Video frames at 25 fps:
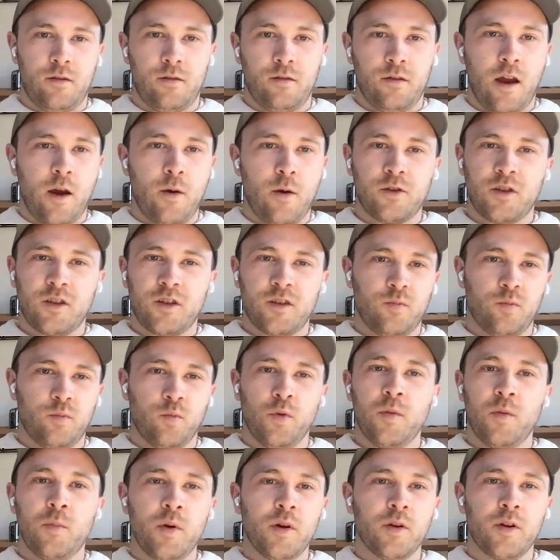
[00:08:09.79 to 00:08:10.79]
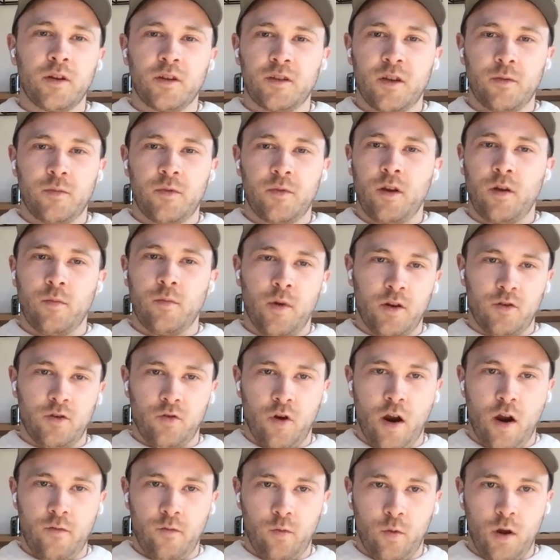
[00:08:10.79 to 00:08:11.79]
I was just rebuilding something in my
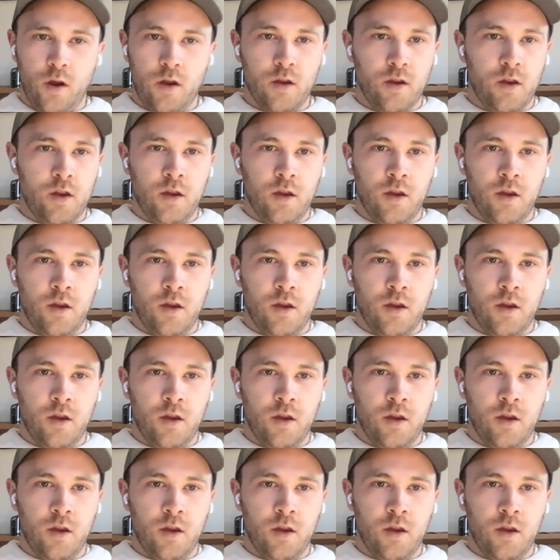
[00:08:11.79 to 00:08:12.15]
driveway